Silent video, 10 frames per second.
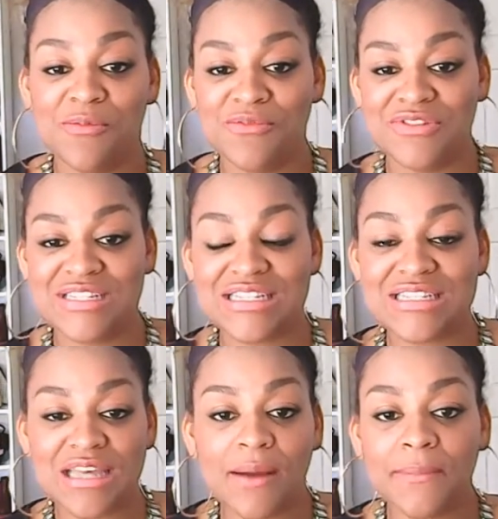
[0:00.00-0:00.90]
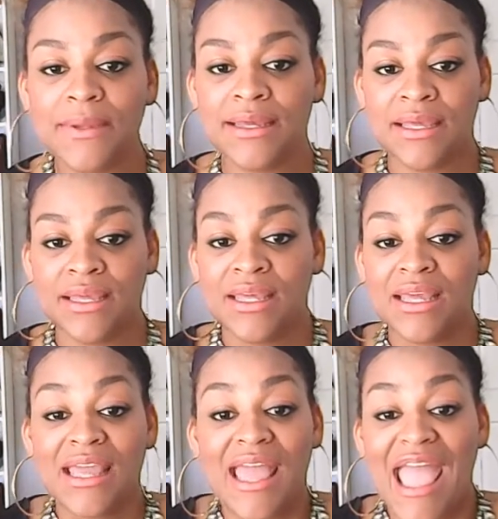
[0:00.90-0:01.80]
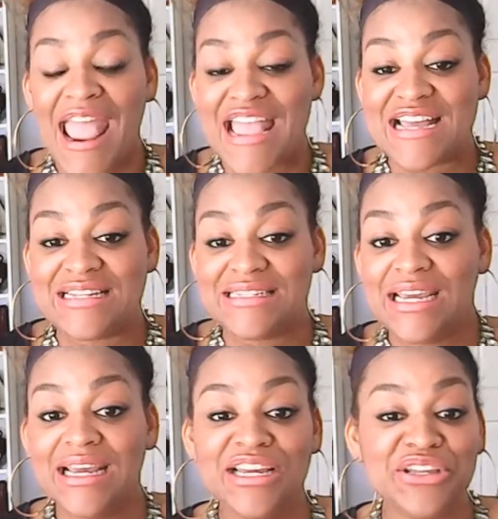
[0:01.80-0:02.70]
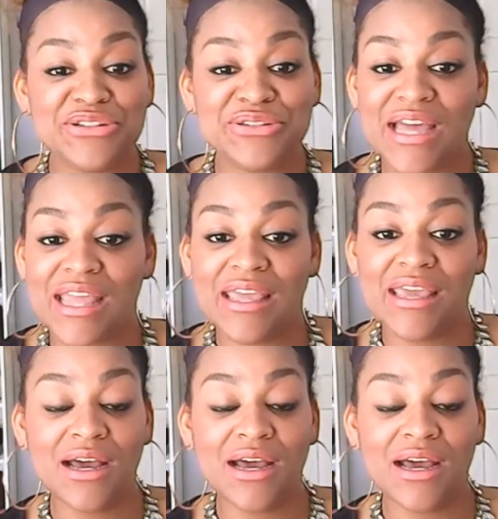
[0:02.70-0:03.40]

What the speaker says: we did some, and you can do like